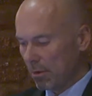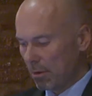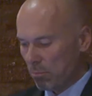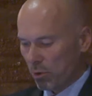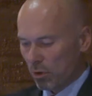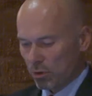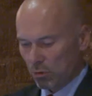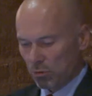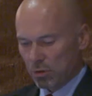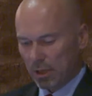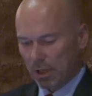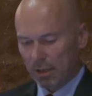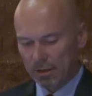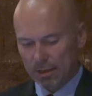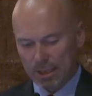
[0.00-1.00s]

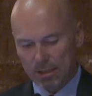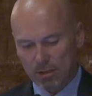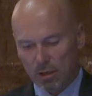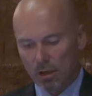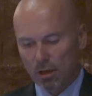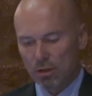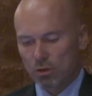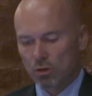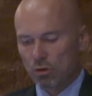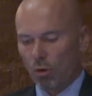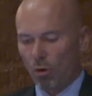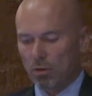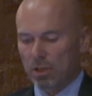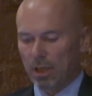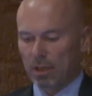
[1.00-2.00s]
producing these
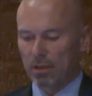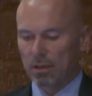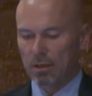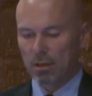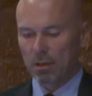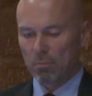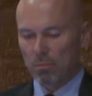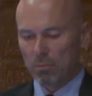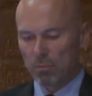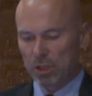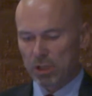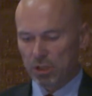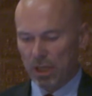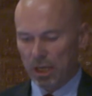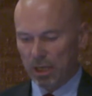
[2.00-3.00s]
sorting
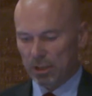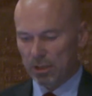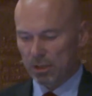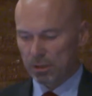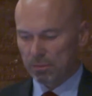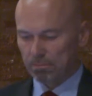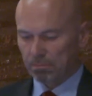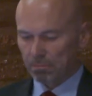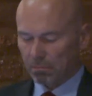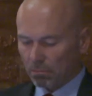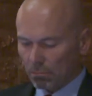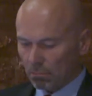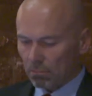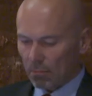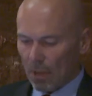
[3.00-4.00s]
machines.
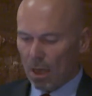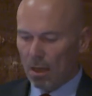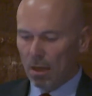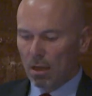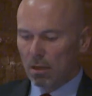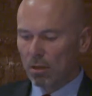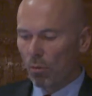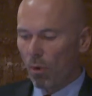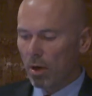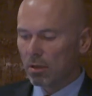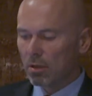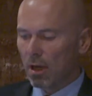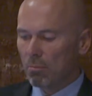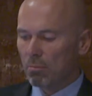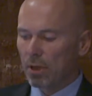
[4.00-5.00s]
The one
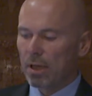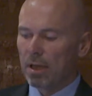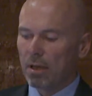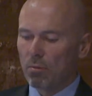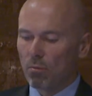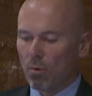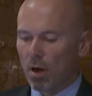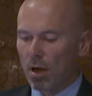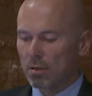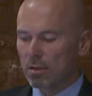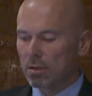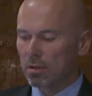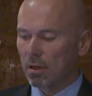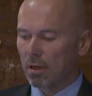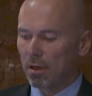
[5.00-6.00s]
company
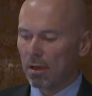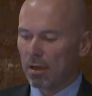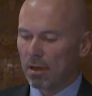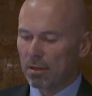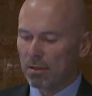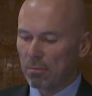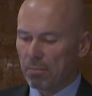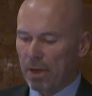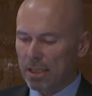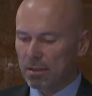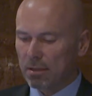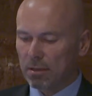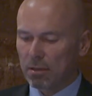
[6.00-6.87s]
was the best